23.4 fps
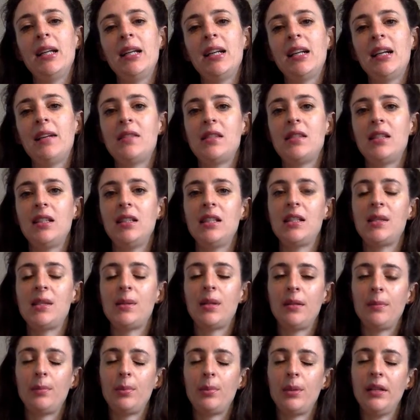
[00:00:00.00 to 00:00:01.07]
And I've said this
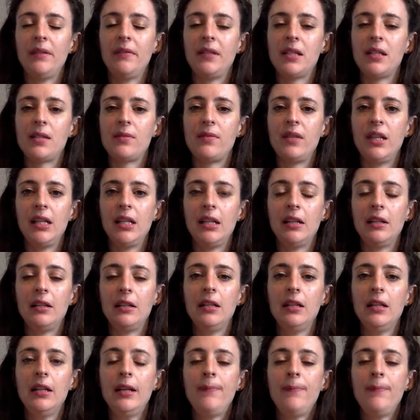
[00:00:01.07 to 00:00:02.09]
in a previous video,